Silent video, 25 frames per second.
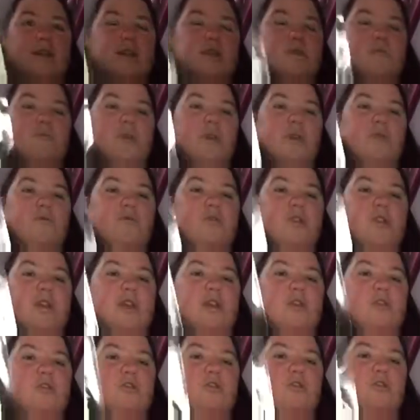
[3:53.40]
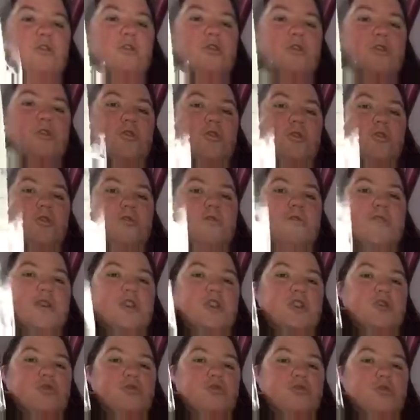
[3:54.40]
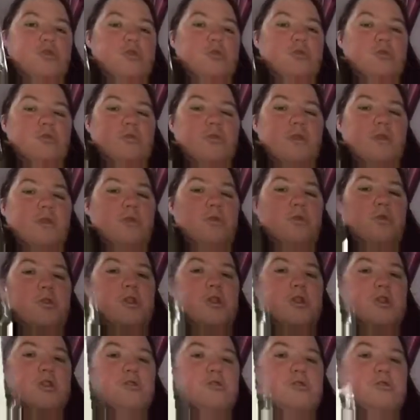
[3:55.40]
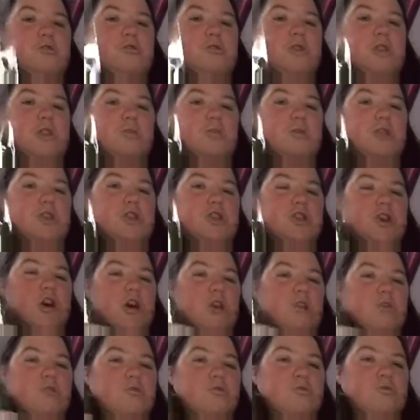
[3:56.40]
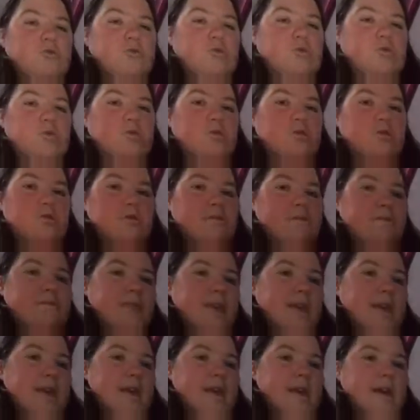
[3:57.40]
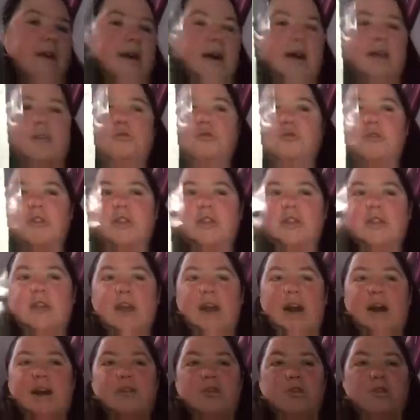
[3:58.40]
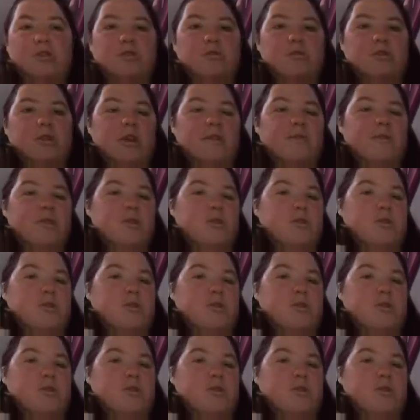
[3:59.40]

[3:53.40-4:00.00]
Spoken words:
this can be a really good, useful visual tool if you want to do this with a child or an autistic adult. Like, if